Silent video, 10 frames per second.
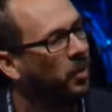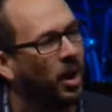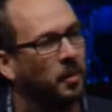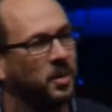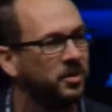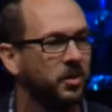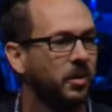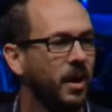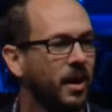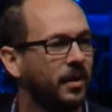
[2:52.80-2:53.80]
I promise
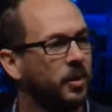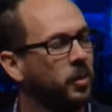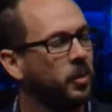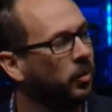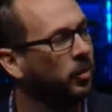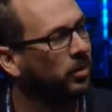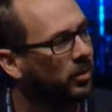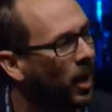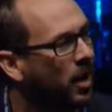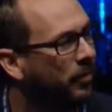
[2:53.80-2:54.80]
you that you will
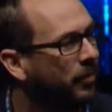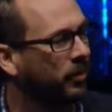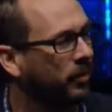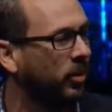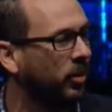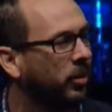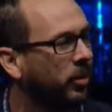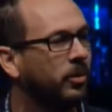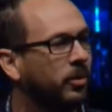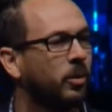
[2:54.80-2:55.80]
love to
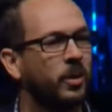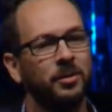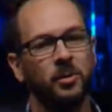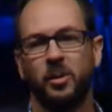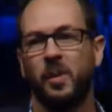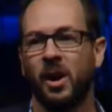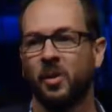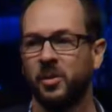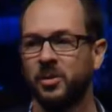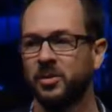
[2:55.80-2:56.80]
learn to wrestle with the
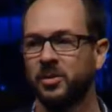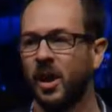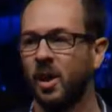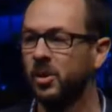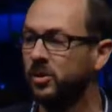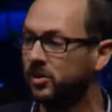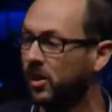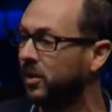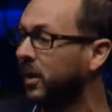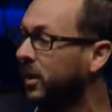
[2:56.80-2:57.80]
parables when you
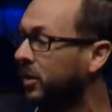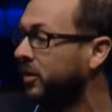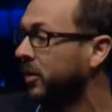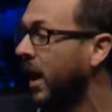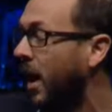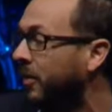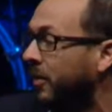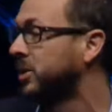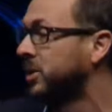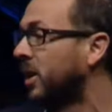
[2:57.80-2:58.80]
start to hear how
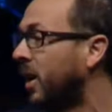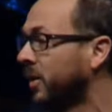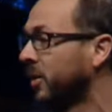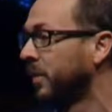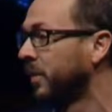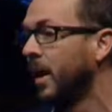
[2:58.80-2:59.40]
they shock you.